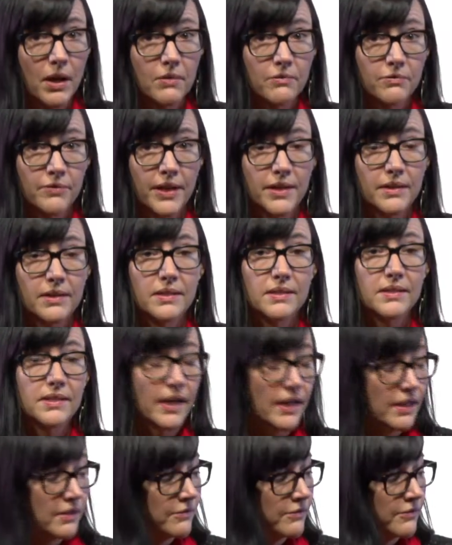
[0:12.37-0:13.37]
fret the
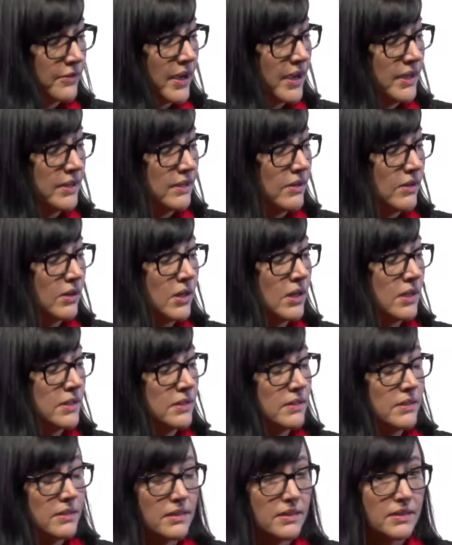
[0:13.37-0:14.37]
2nd fret
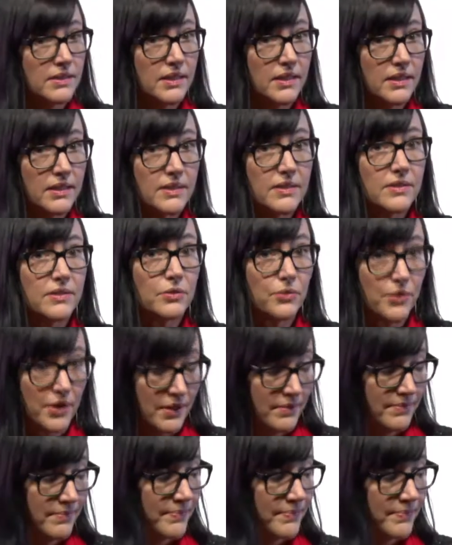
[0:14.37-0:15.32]
on the 6th string.